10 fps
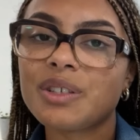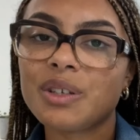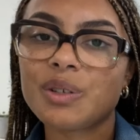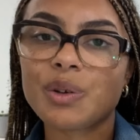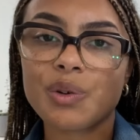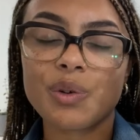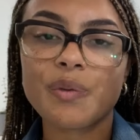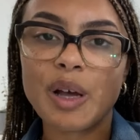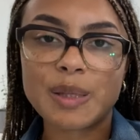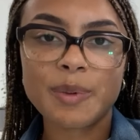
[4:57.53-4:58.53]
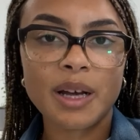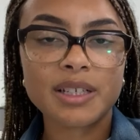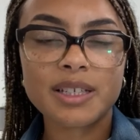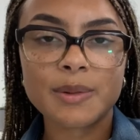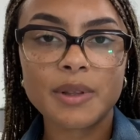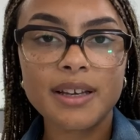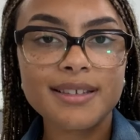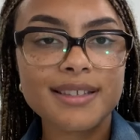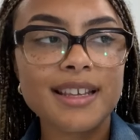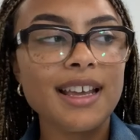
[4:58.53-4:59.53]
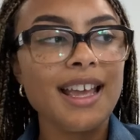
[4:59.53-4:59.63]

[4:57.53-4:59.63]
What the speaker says: to use on your first purchase with us.